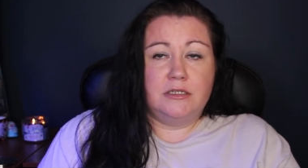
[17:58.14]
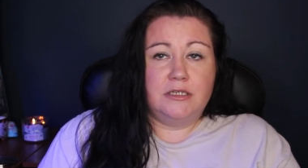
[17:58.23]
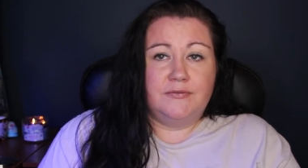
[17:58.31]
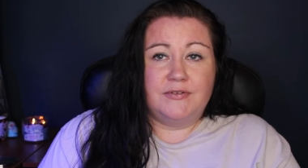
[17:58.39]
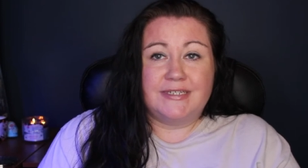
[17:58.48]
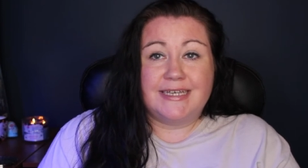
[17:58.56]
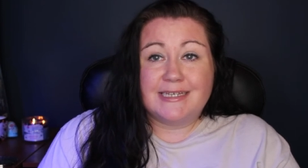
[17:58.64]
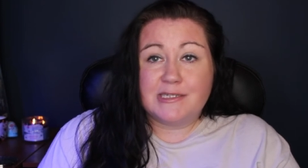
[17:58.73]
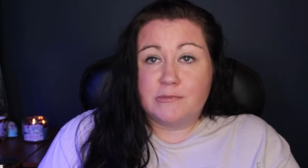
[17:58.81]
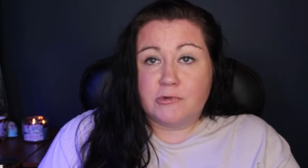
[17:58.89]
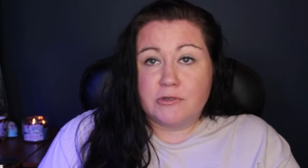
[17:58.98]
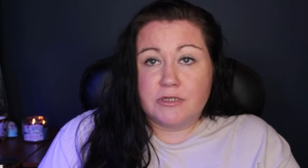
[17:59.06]
if it
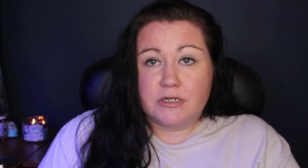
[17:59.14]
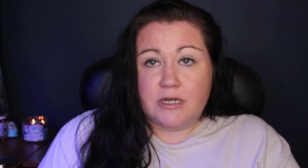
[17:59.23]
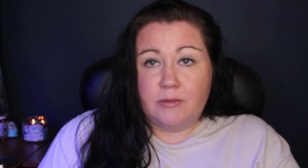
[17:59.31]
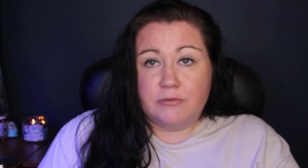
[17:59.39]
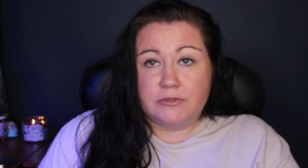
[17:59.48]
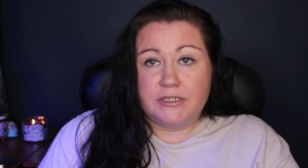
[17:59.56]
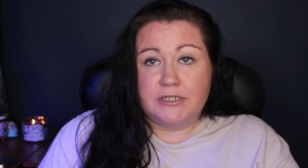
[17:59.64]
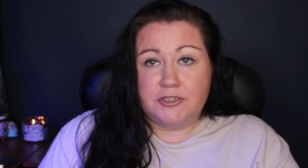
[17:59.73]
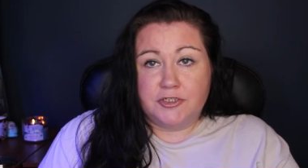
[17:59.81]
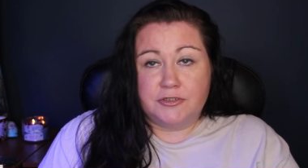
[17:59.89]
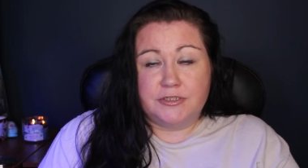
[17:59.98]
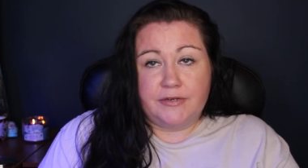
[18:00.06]
takes more than a couple
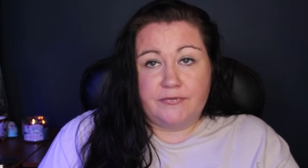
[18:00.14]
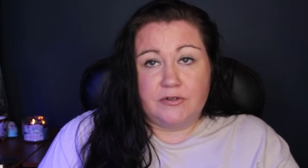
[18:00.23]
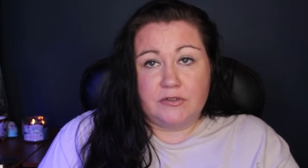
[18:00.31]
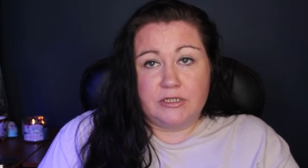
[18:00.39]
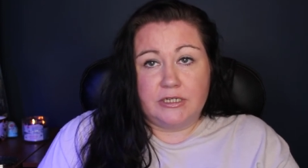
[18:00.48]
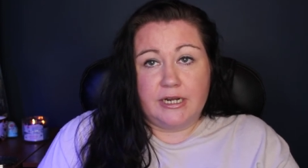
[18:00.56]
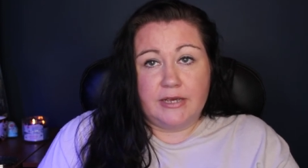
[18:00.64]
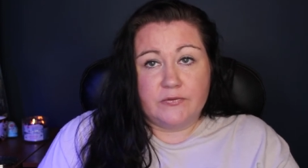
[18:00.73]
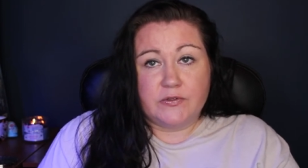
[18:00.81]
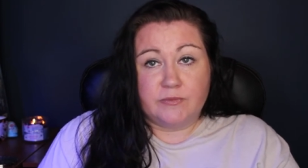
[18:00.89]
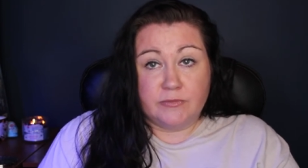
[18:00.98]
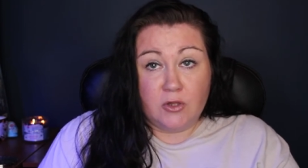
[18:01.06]
days, you're definitely going to
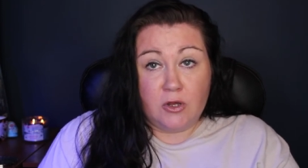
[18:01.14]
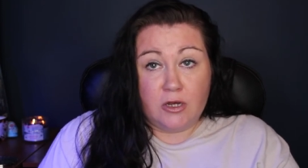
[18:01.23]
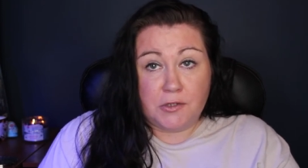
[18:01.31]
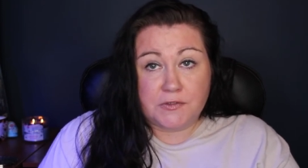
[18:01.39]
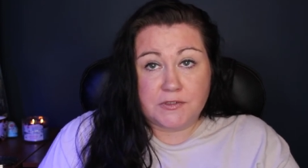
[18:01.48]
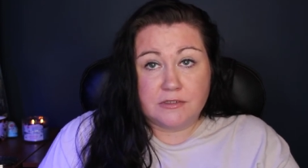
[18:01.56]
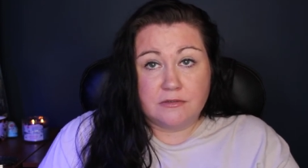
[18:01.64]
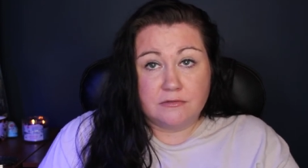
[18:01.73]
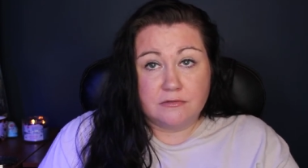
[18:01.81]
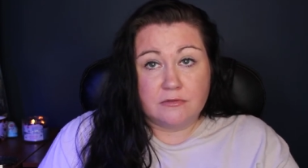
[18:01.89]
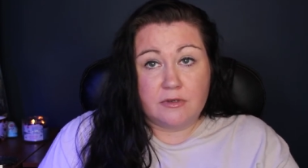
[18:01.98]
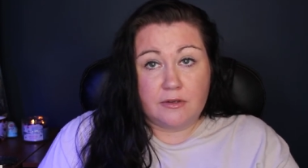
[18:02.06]
have some loss
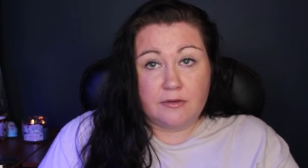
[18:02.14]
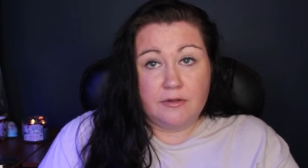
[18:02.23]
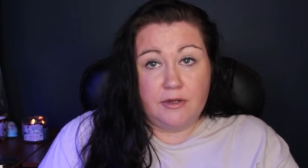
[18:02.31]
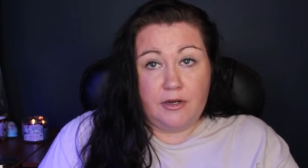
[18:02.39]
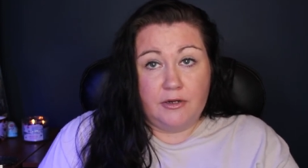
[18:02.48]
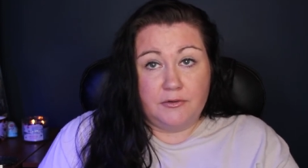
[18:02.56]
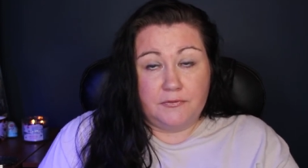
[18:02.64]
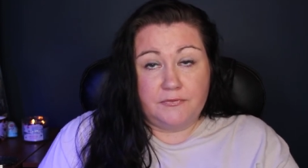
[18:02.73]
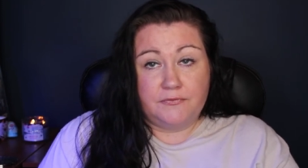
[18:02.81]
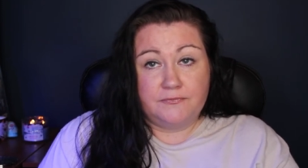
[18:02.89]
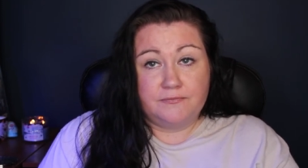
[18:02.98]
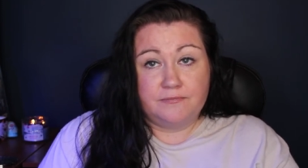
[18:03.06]

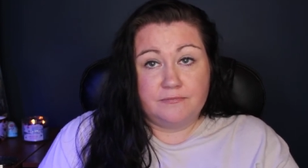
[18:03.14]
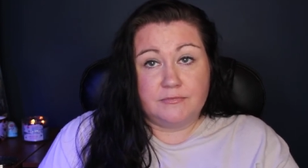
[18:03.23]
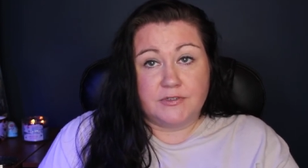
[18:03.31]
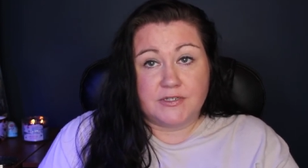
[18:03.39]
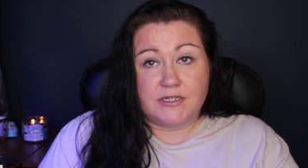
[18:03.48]
of the